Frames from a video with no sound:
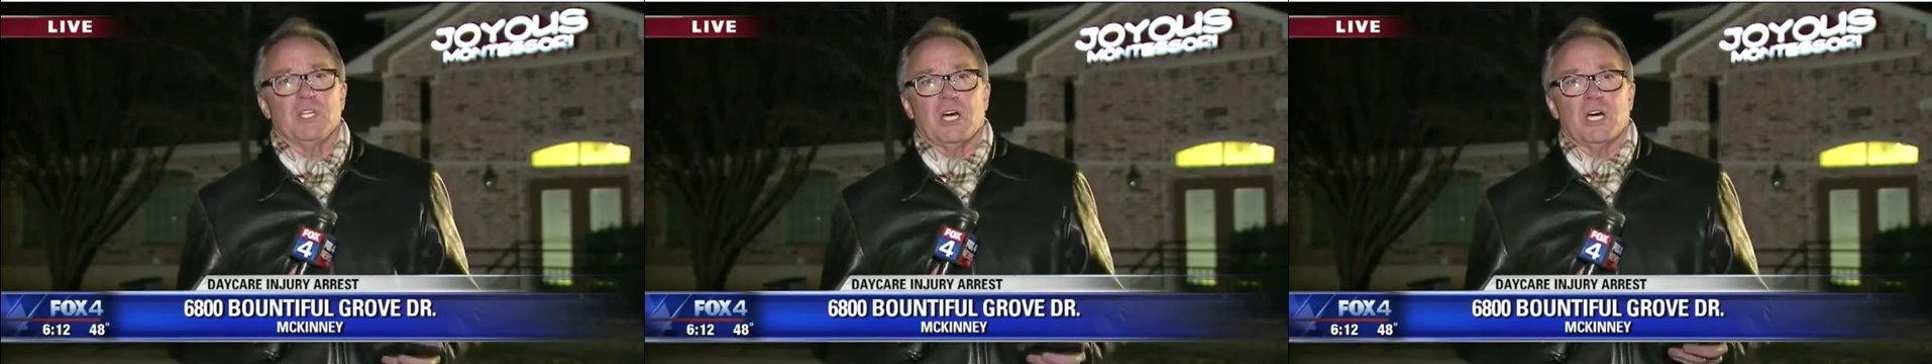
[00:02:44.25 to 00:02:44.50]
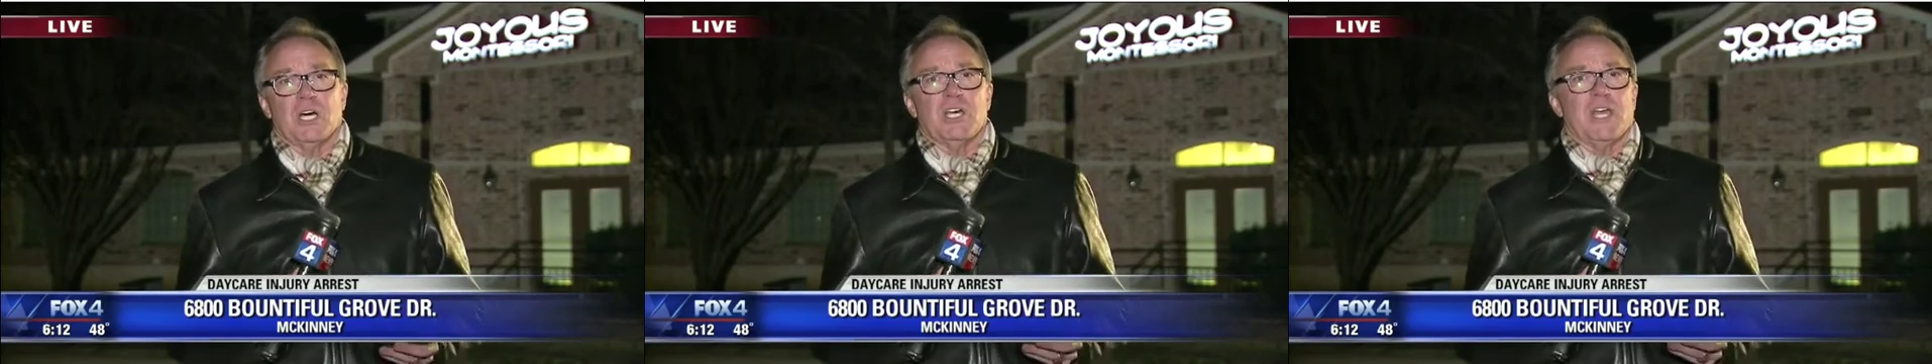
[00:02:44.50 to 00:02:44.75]

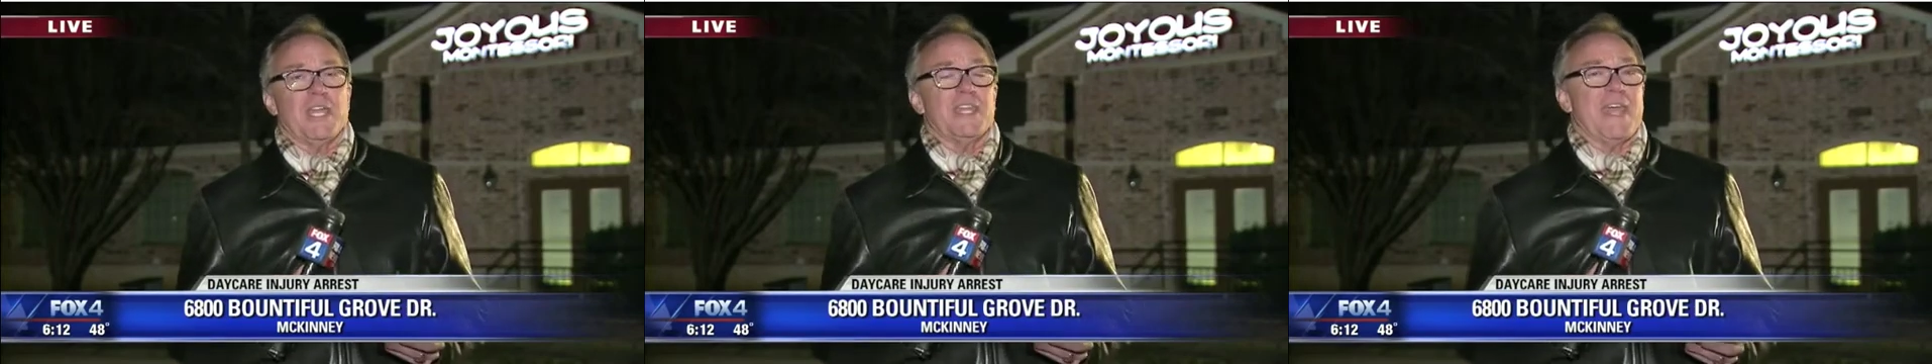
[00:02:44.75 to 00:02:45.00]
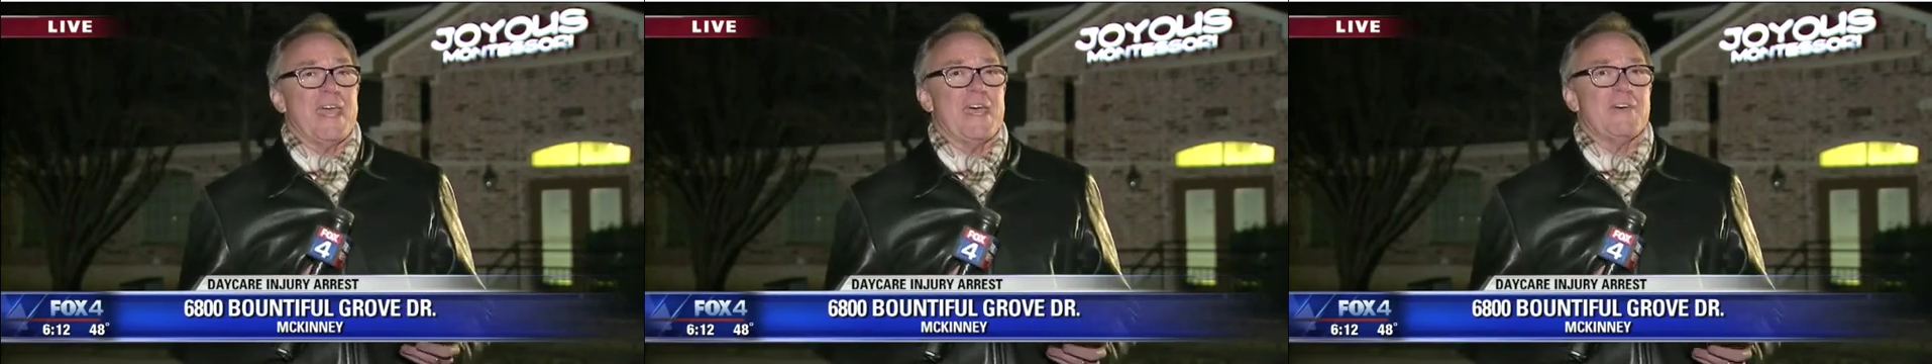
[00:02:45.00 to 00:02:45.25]
and
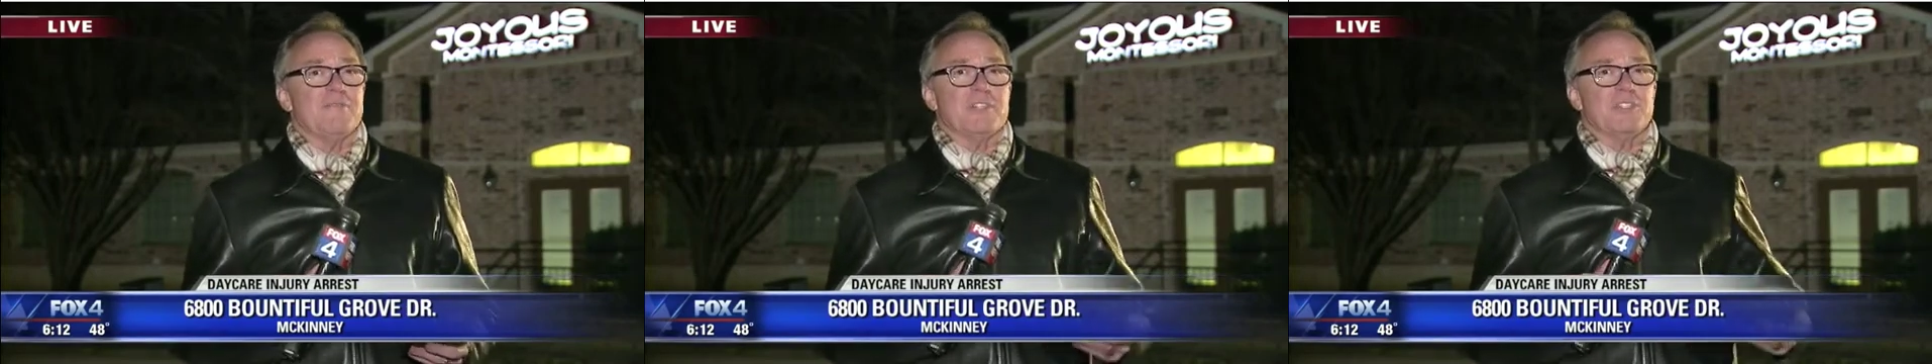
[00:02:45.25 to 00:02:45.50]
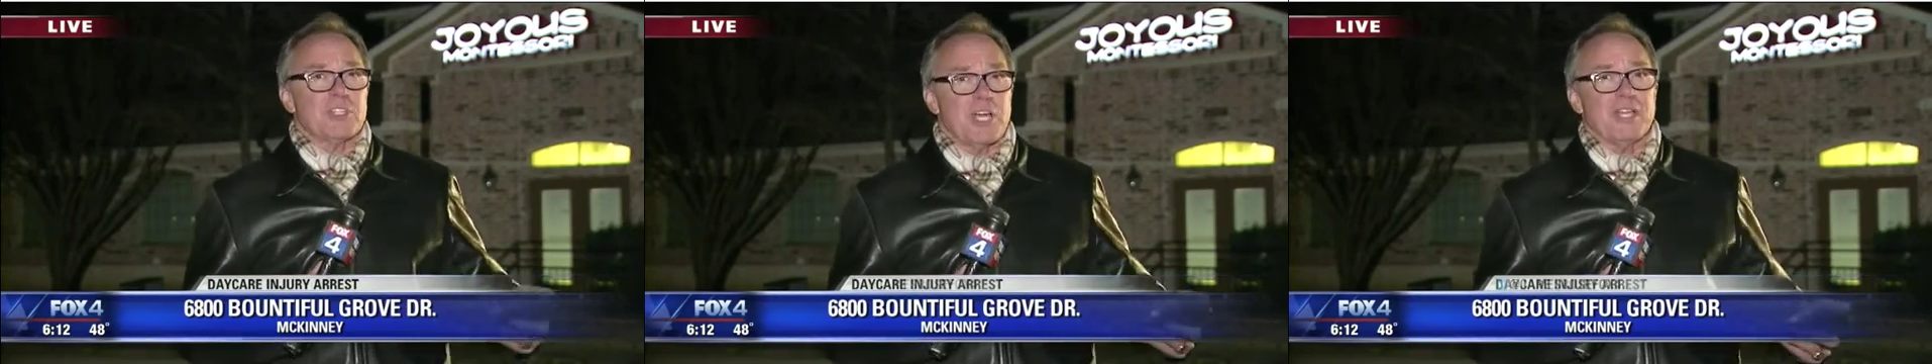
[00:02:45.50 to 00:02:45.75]
have the
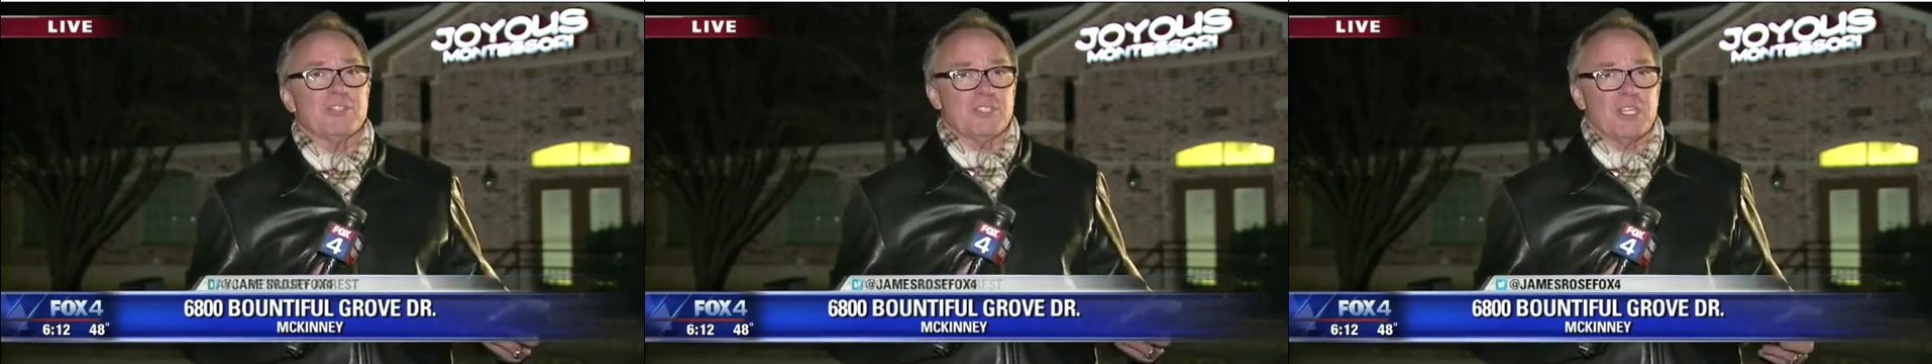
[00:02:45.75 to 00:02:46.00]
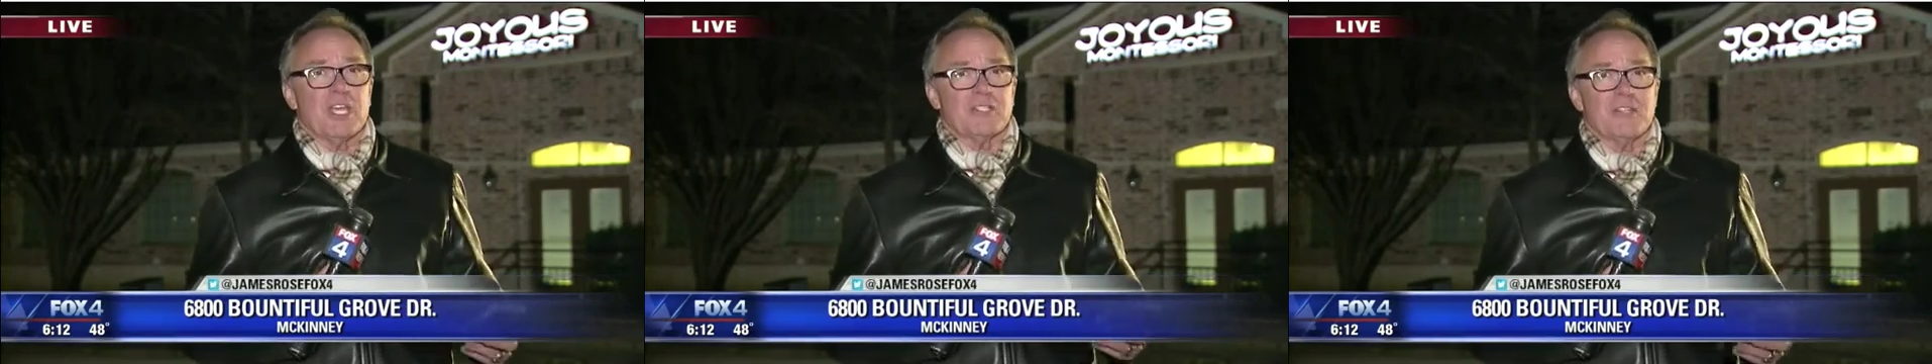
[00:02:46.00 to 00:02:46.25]
child
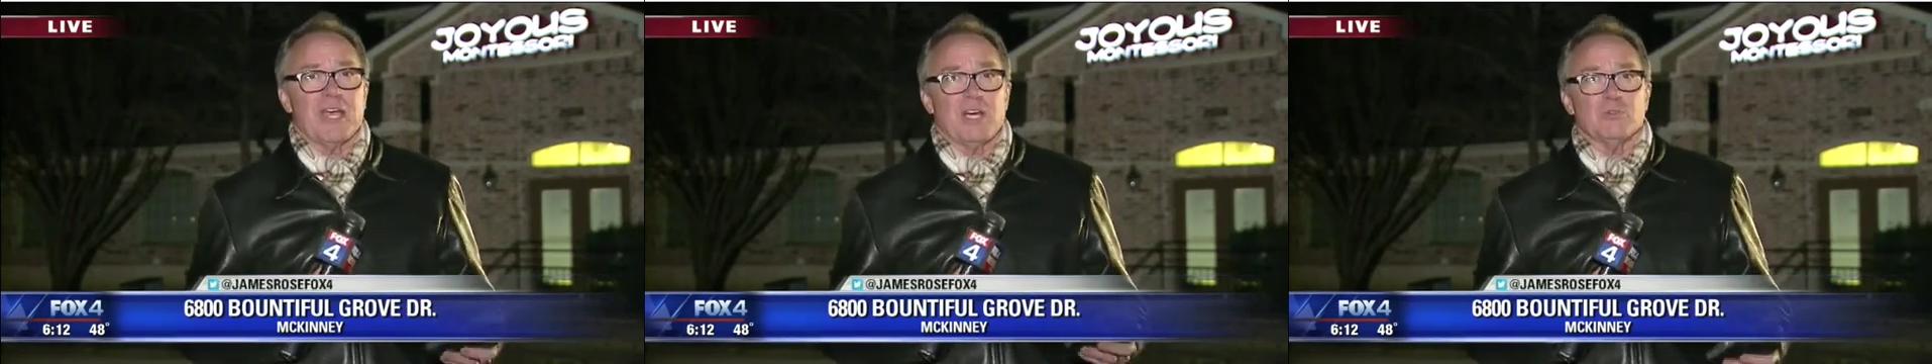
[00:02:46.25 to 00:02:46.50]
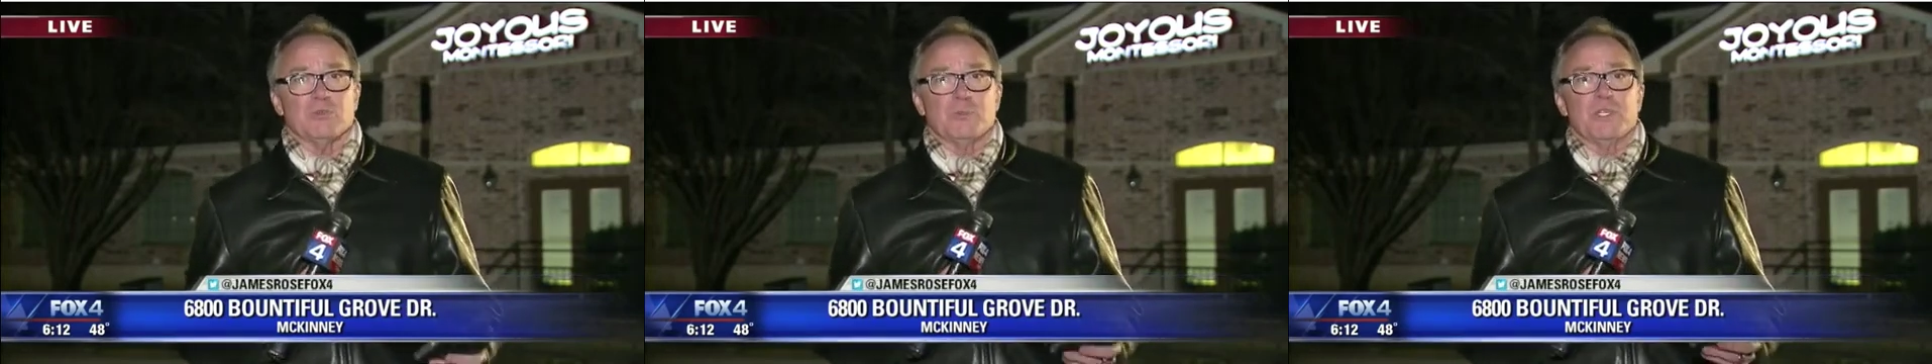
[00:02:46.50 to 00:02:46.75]
checked
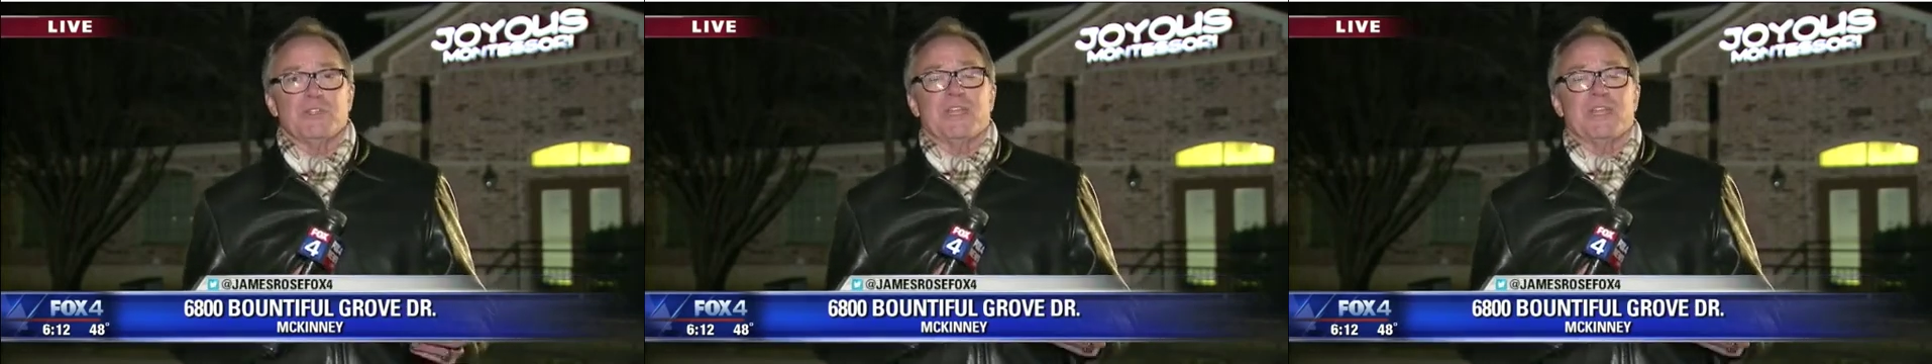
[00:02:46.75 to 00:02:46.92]
out with